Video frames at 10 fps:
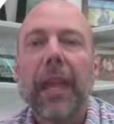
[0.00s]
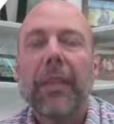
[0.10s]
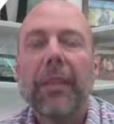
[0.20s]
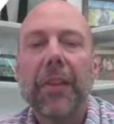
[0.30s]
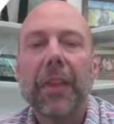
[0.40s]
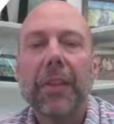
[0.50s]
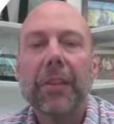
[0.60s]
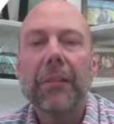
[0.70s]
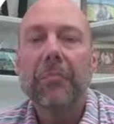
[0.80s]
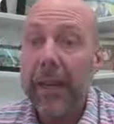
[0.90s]
And
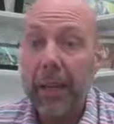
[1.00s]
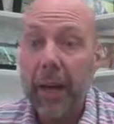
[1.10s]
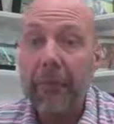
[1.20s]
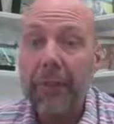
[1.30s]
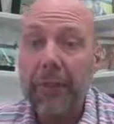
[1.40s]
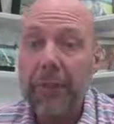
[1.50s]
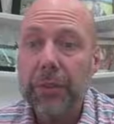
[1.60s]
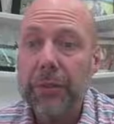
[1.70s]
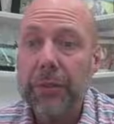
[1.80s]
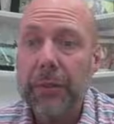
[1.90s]
then make offers.
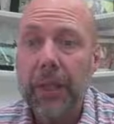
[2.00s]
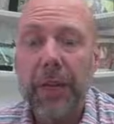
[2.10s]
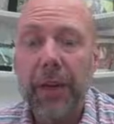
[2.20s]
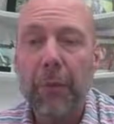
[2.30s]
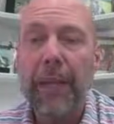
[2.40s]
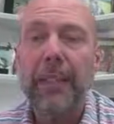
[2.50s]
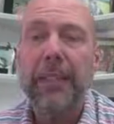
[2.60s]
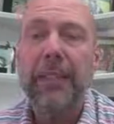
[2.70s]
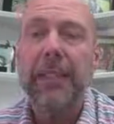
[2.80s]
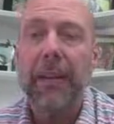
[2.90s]
Now, you're gonna have to make
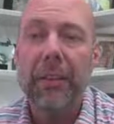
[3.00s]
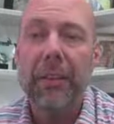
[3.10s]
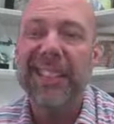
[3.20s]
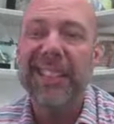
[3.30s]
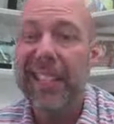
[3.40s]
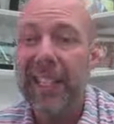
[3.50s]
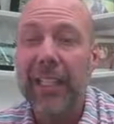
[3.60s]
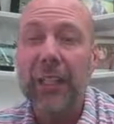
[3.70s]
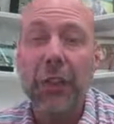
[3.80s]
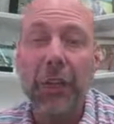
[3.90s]
7 to
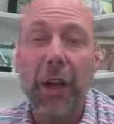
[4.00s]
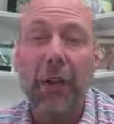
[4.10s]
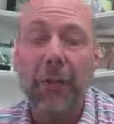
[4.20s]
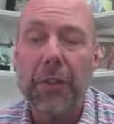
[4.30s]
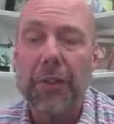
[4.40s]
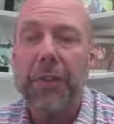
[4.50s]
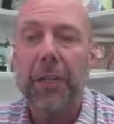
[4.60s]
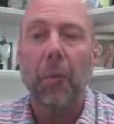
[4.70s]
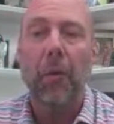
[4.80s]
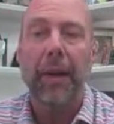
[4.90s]
10 good offers to
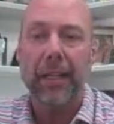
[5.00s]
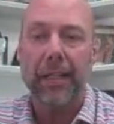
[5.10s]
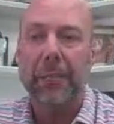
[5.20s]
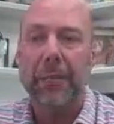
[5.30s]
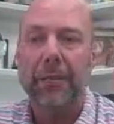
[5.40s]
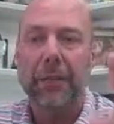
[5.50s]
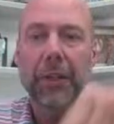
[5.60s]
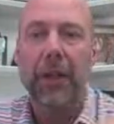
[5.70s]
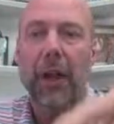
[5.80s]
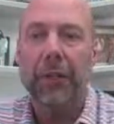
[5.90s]
get one accepted.
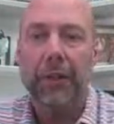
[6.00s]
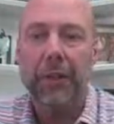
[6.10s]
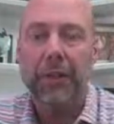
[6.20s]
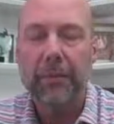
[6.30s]
Good offer.